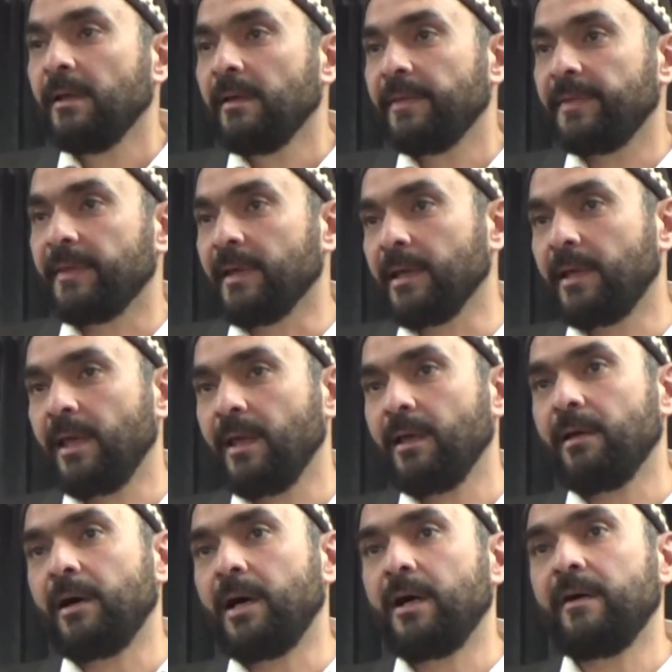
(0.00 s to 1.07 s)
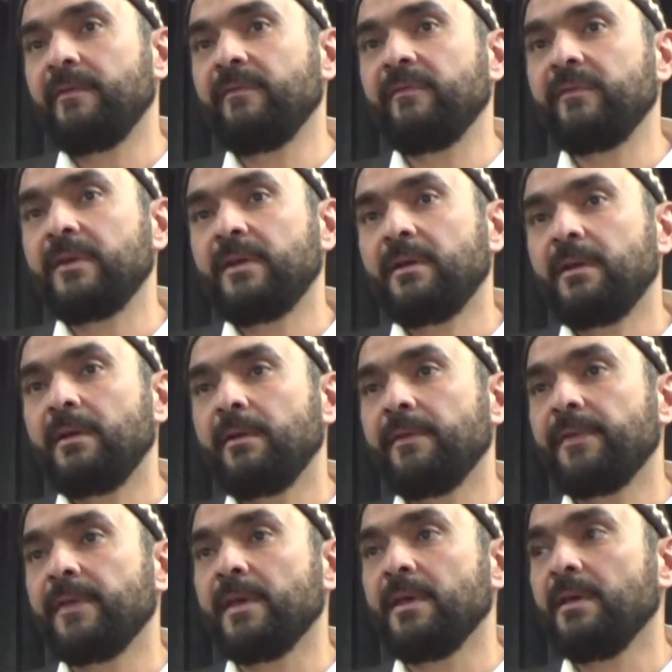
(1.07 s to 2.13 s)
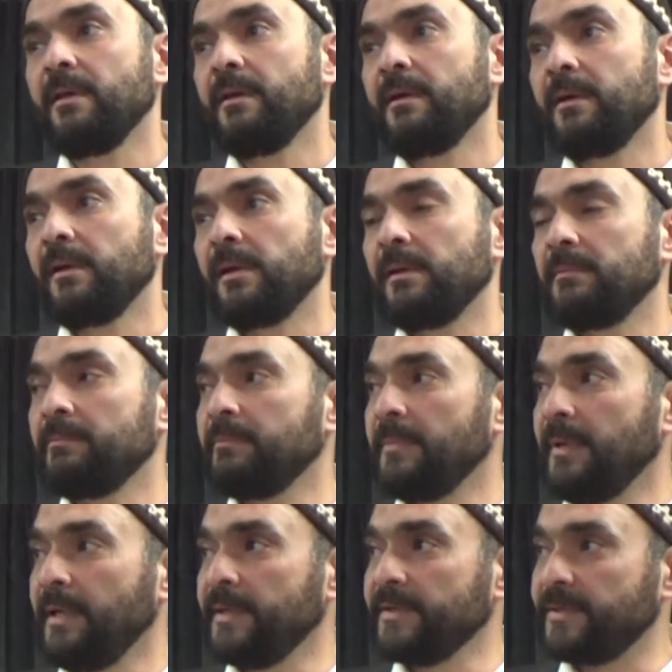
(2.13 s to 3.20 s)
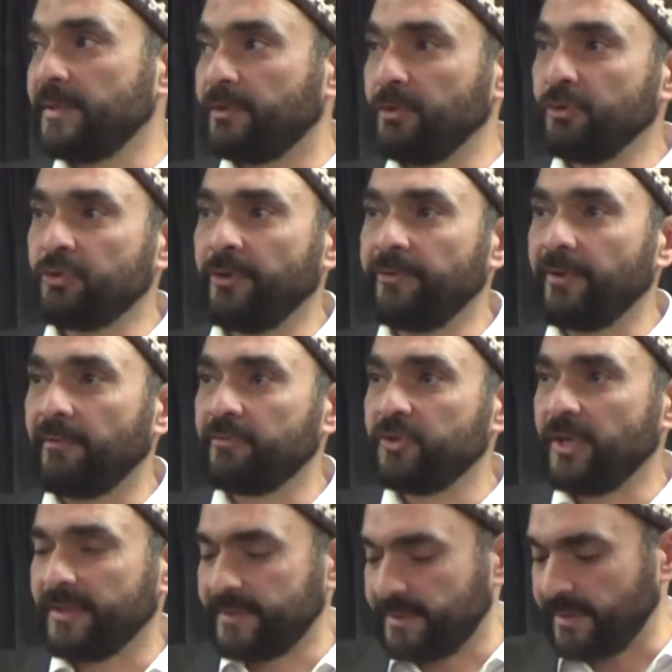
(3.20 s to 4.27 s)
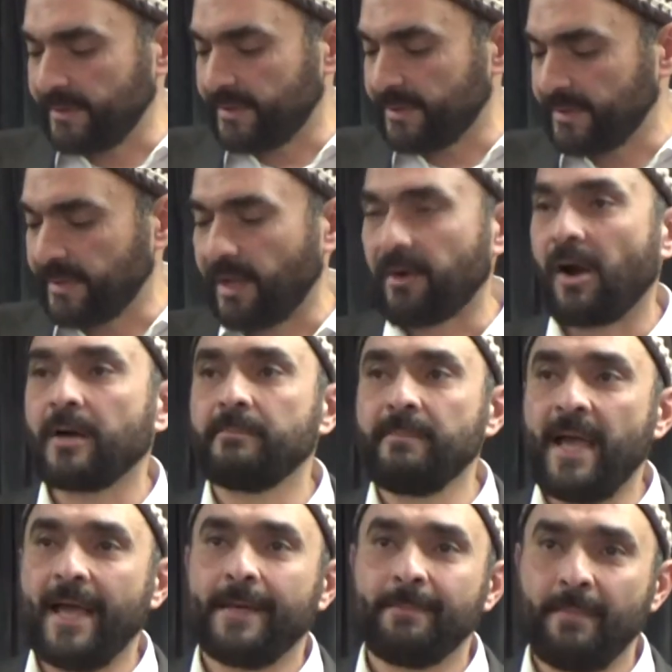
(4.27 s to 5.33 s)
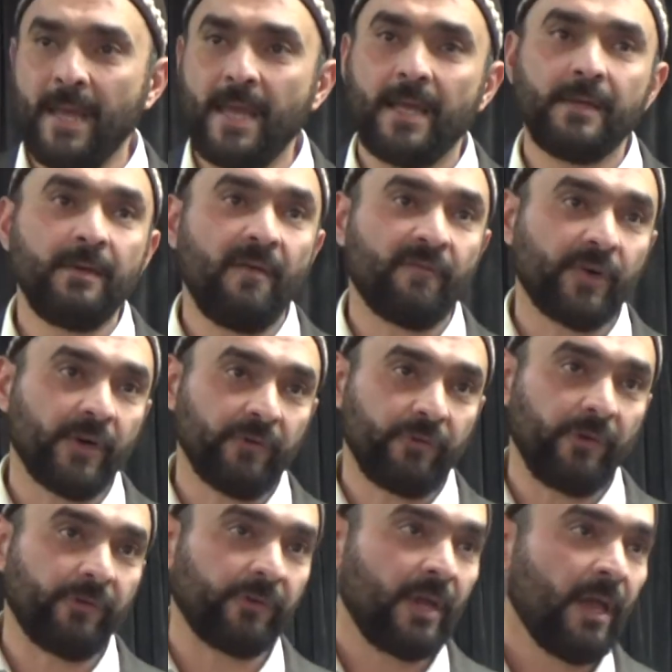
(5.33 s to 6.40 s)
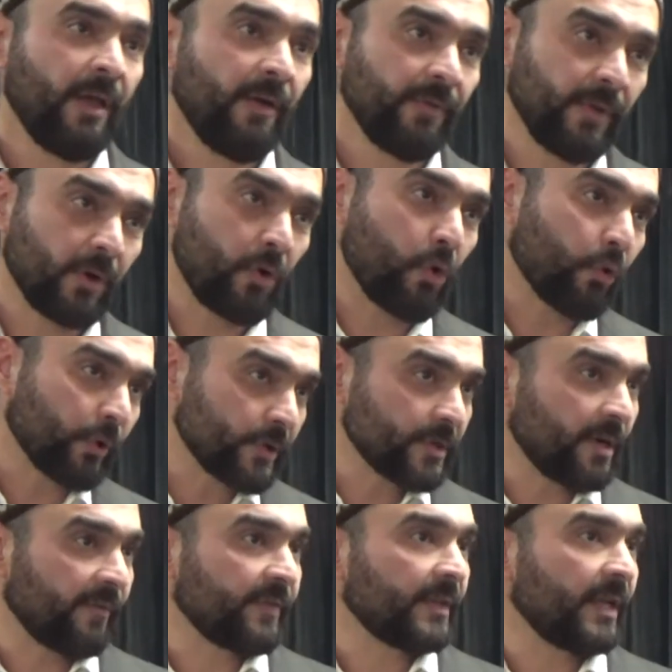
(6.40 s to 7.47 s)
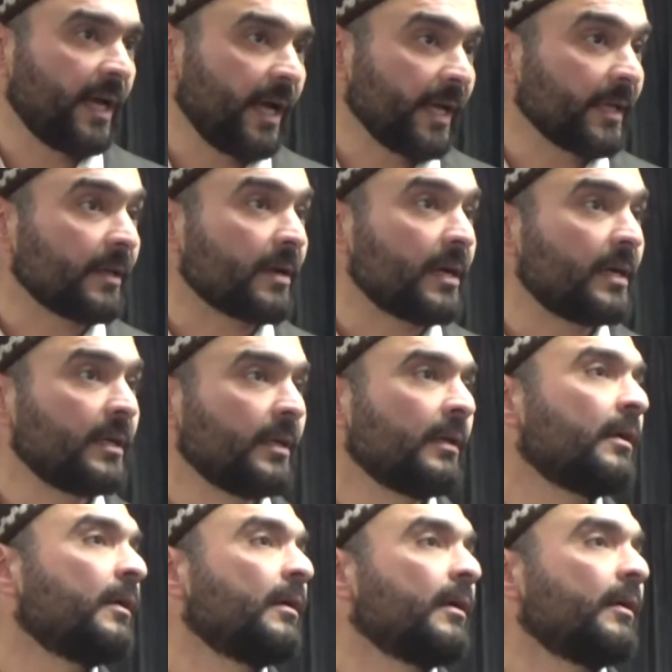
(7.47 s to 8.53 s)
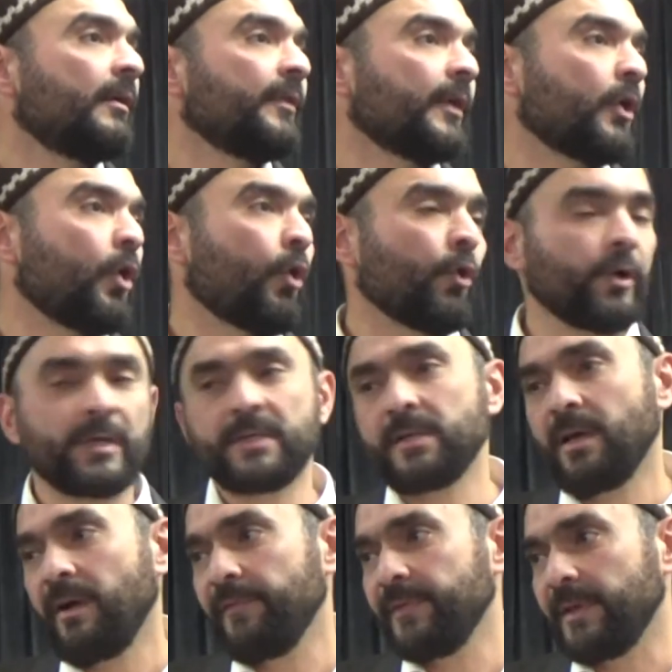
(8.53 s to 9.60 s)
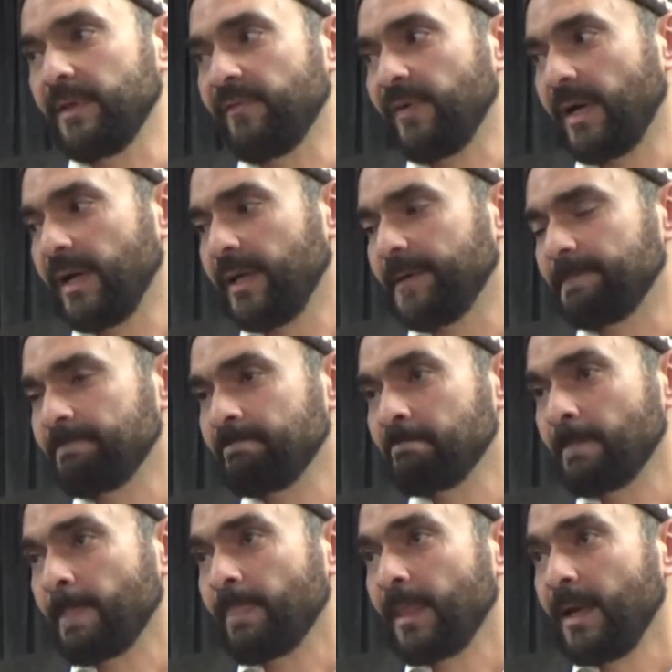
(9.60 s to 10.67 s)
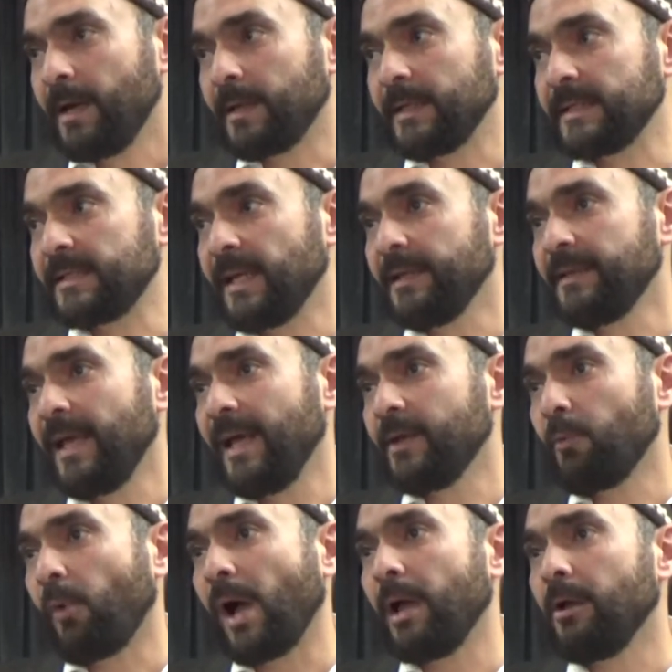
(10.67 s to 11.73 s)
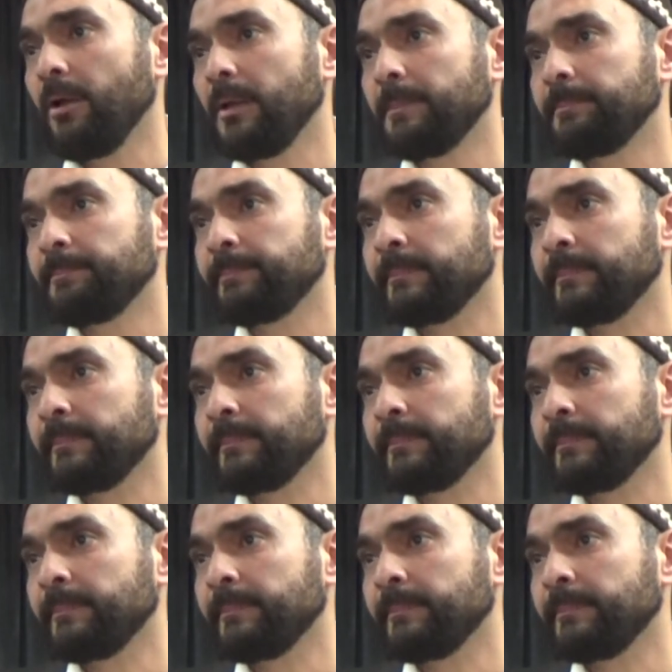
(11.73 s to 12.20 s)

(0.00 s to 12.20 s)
thinking of the institutions of justice that are man-made versus the court of the Akhira, the court of the divine. And I said that while